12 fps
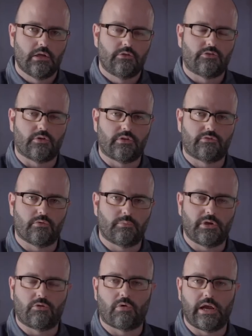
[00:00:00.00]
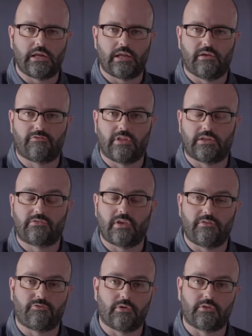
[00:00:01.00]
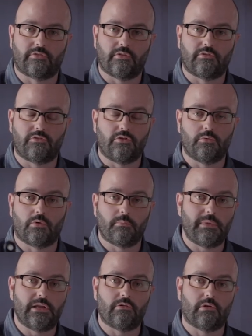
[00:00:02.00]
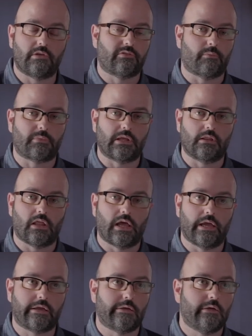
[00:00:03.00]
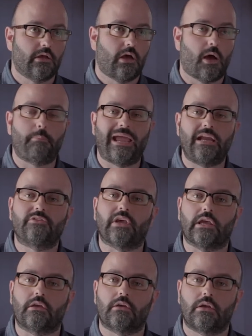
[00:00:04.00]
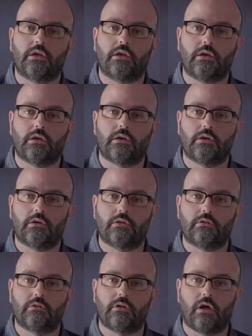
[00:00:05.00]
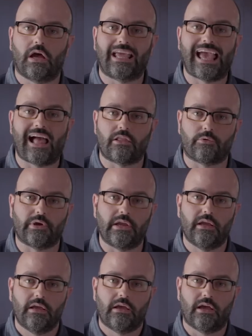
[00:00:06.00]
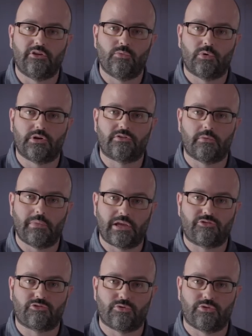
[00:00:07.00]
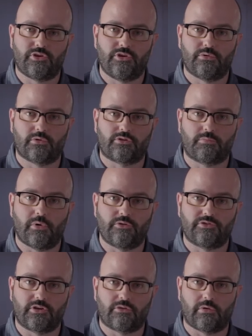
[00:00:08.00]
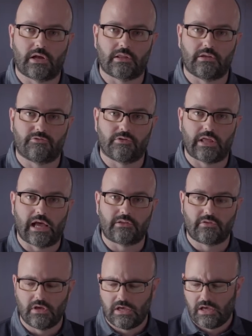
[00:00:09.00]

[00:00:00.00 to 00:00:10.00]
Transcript: So this would be great if, let's say, for instance, you were metering something like a painting in a gallery and you wanted to make sure that you were exposing correctly for that.